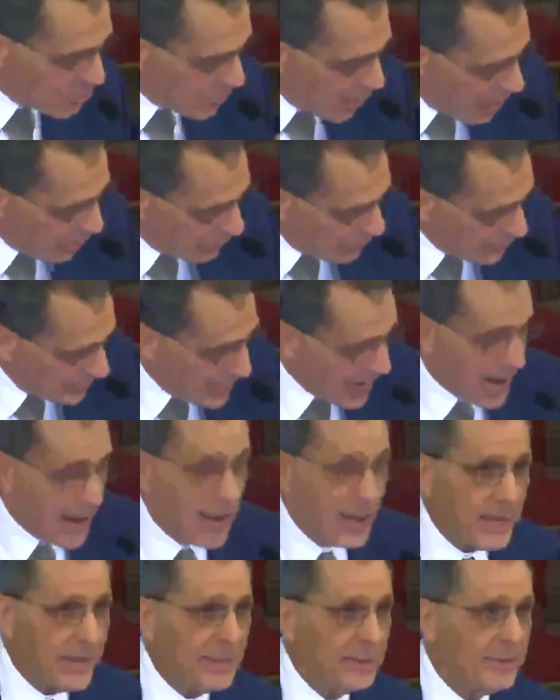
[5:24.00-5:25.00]
throughout the
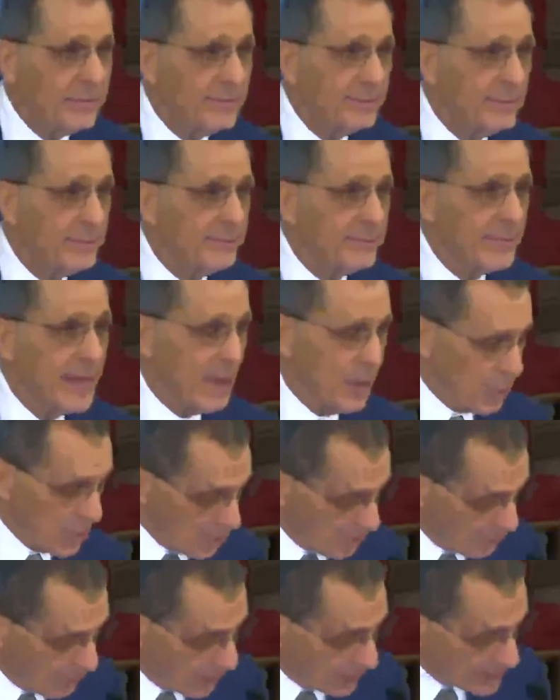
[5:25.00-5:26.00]
day, at
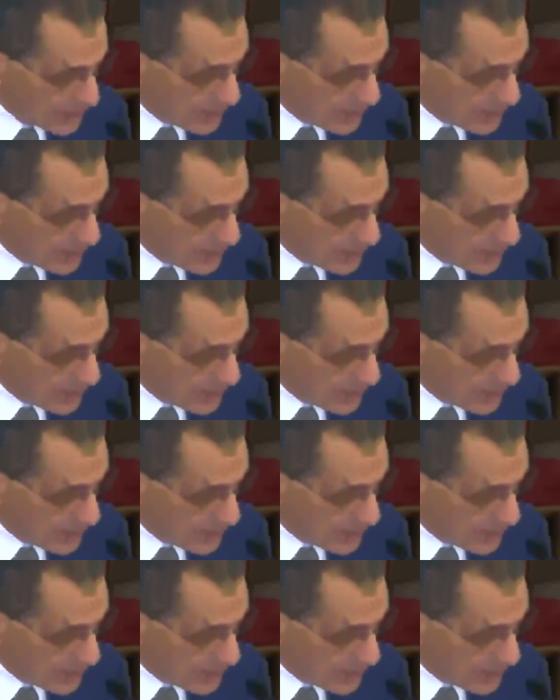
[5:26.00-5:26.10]
work for